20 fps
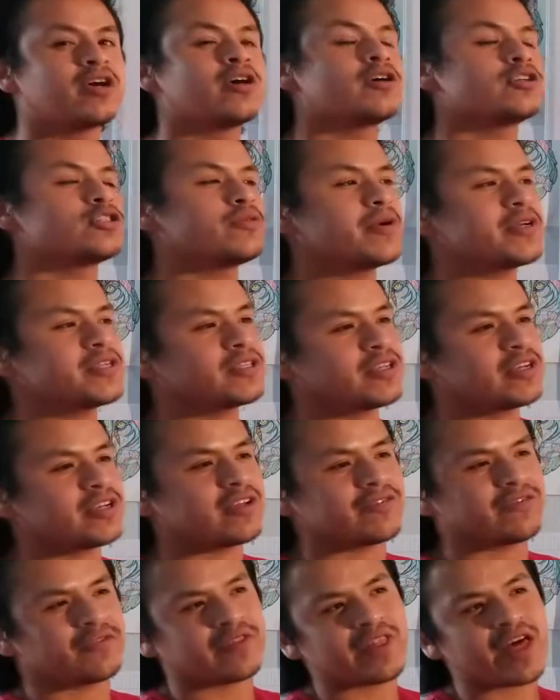So basically,
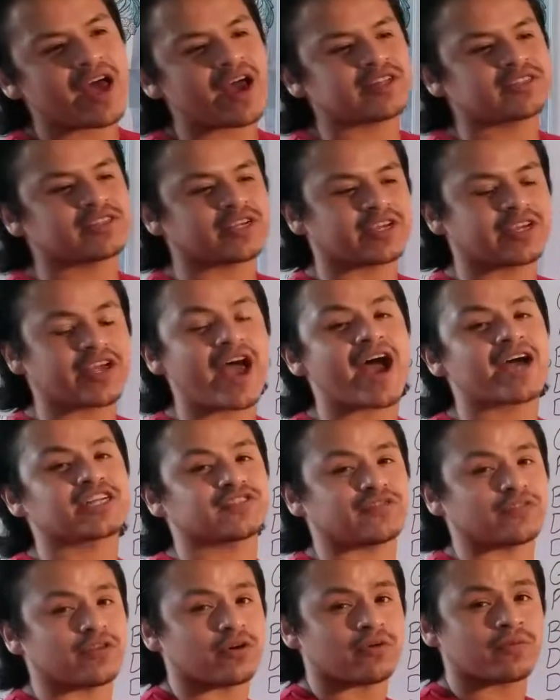from that, it's like cash
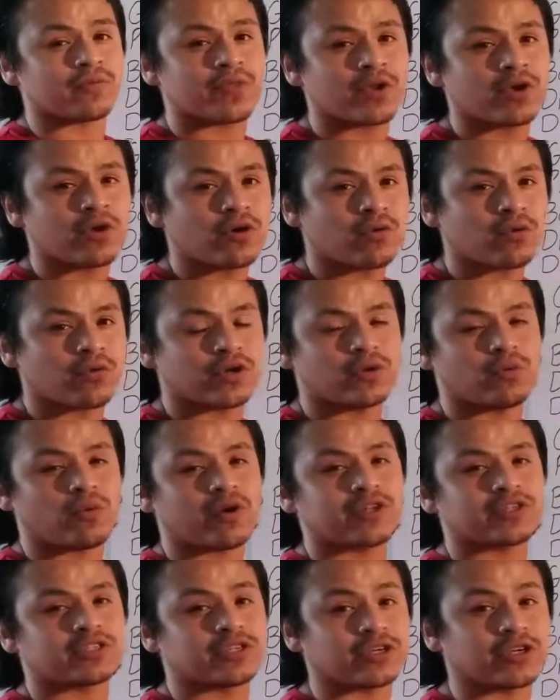flow, where you
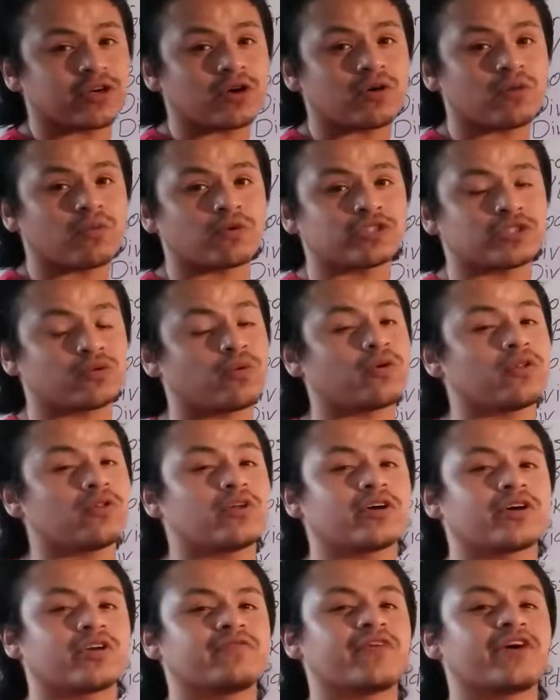want it to go, and what you
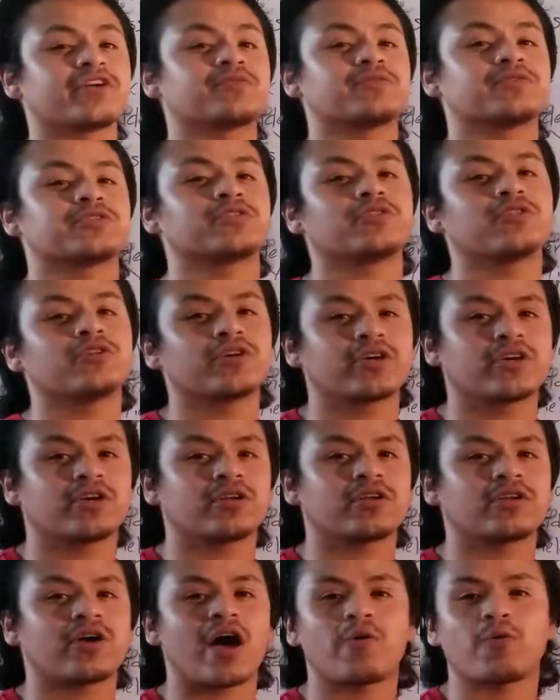look at investments to look
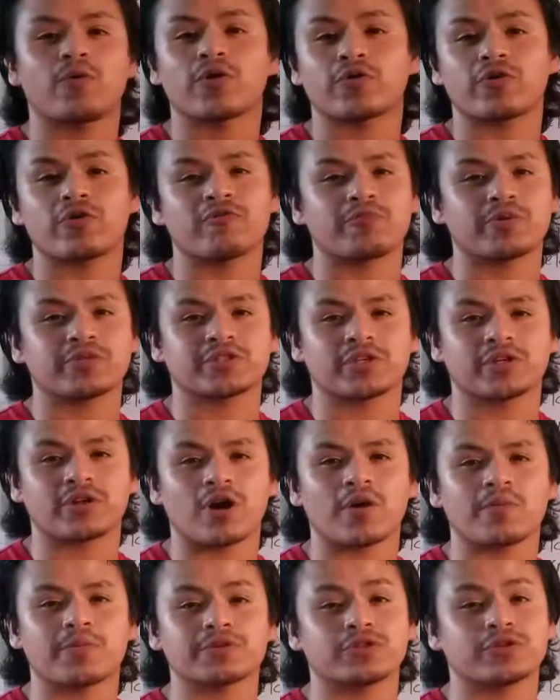in, what growth
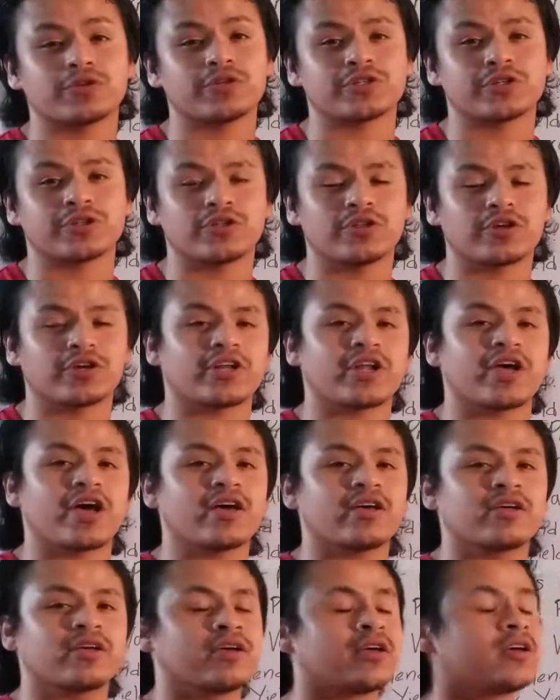opportunities are you looking at.